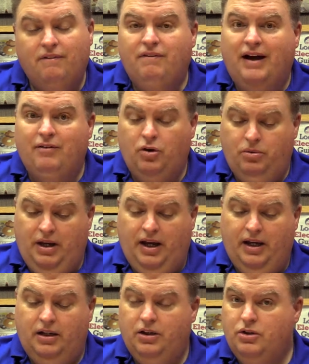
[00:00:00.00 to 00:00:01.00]

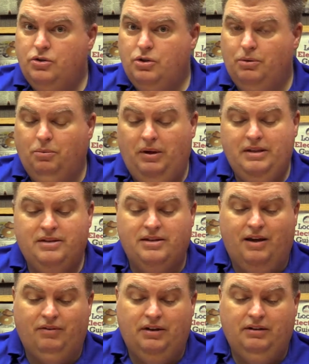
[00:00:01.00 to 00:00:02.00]
509
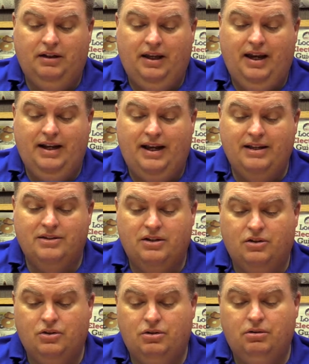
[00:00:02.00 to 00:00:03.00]
217
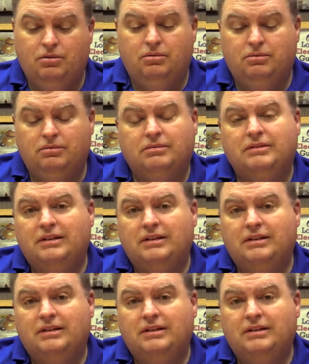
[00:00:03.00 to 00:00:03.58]
8862,